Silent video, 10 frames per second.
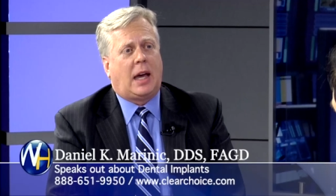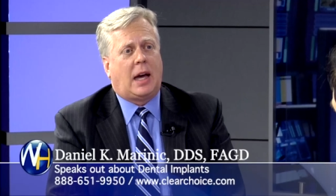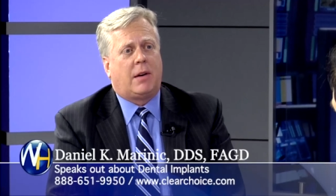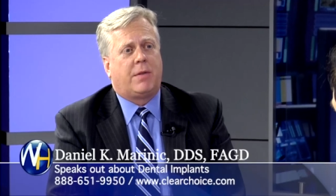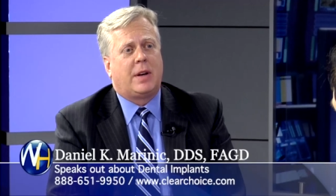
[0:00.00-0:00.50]

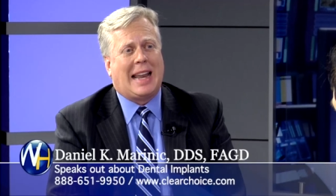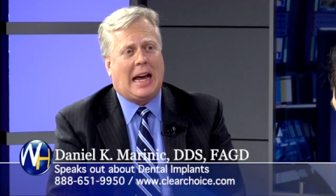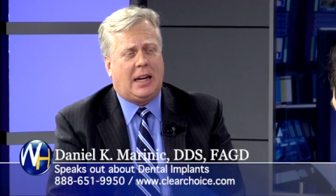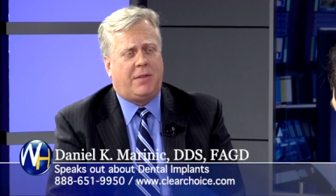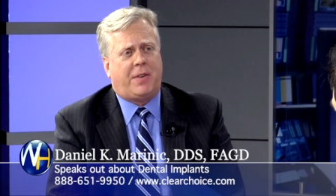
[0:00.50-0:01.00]
have
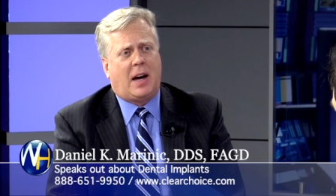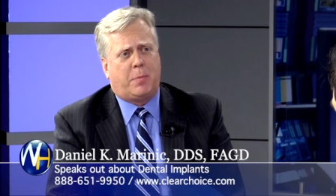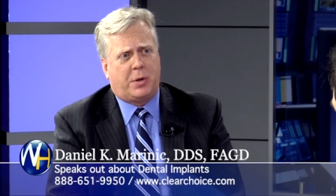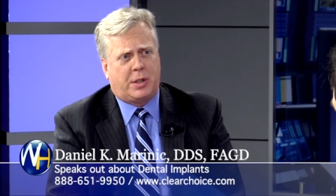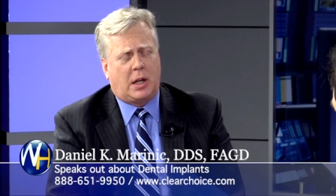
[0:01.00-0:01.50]

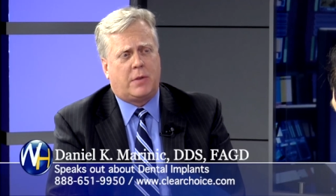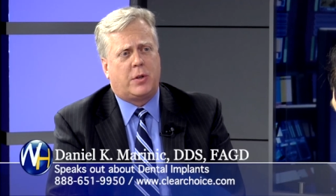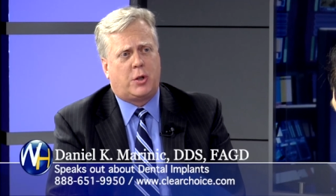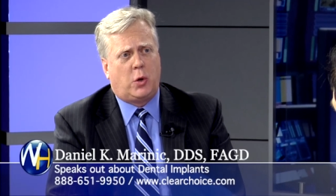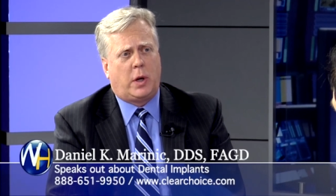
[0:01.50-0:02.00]
95% of
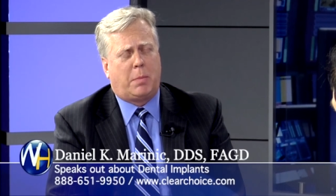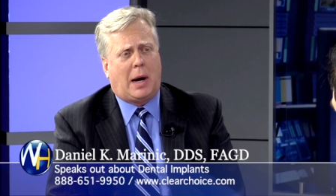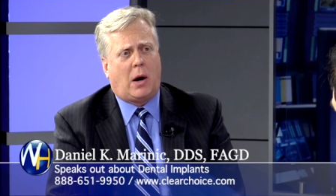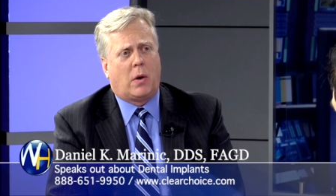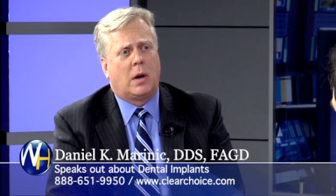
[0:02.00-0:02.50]
the chewing
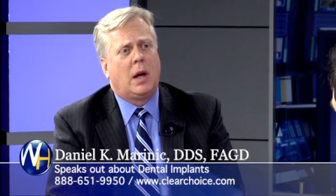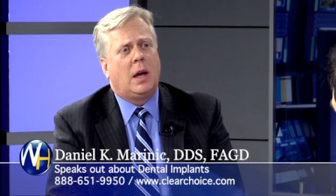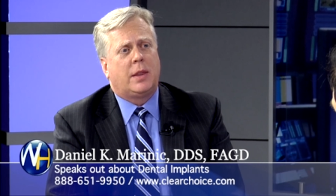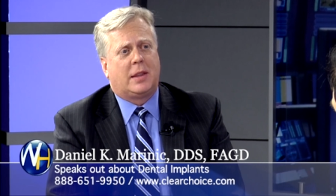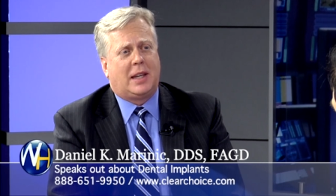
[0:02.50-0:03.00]
power
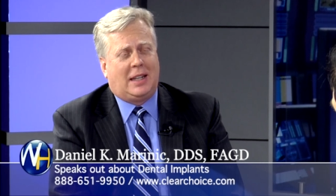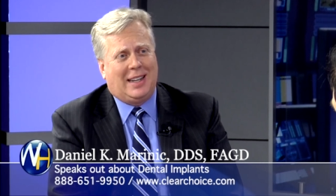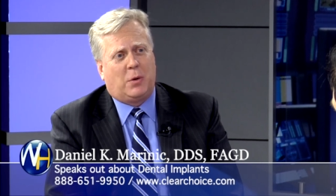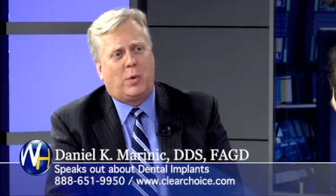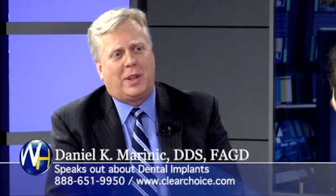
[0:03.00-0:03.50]
that they
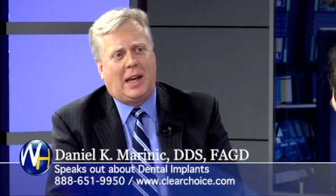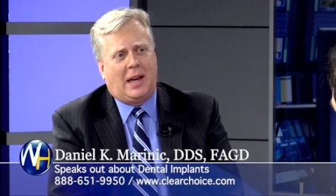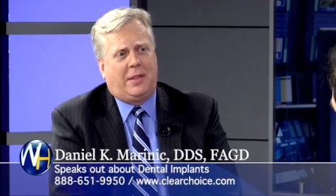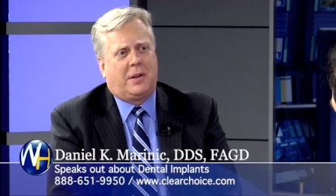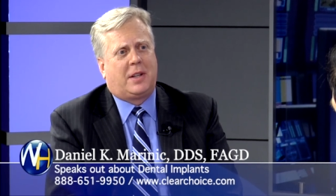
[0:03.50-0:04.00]
did when they
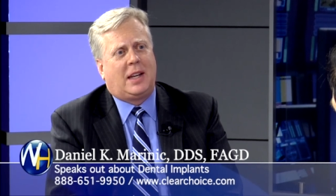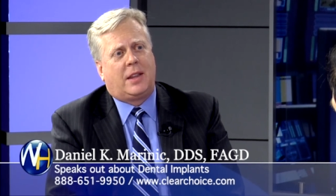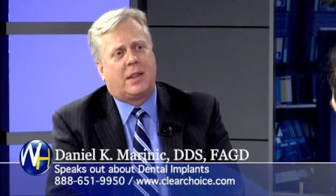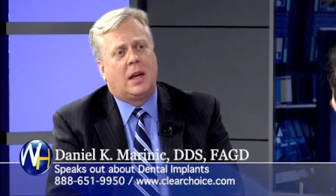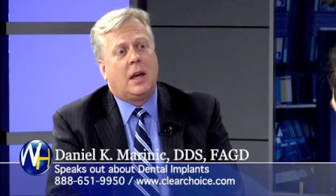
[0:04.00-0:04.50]
had their
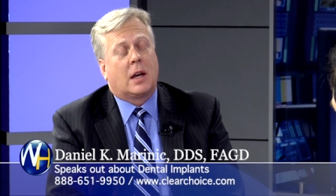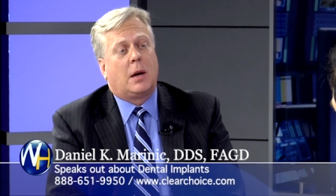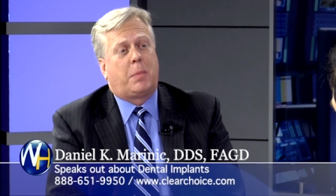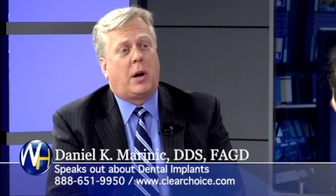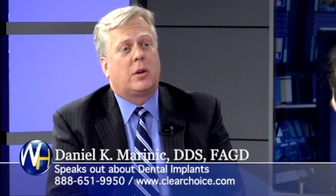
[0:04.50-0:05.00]
teeth
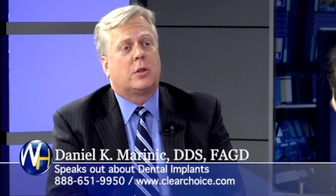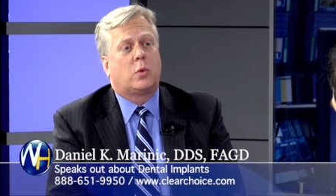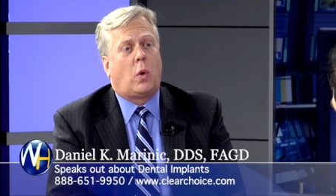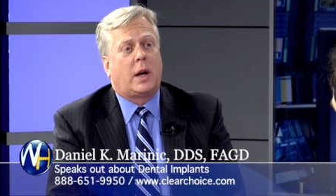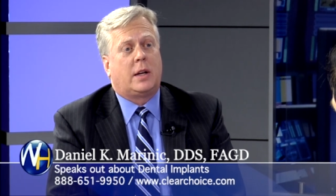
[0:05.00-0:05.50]
compared to
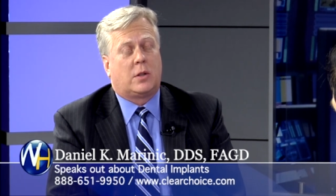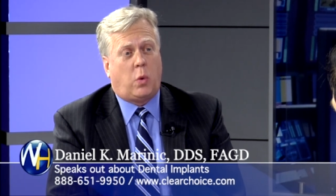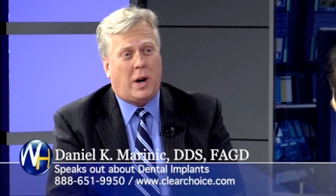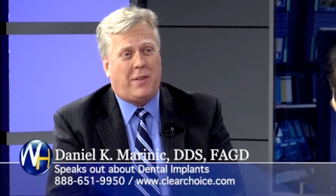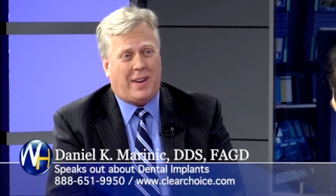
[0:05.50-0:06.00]
20 to 25 so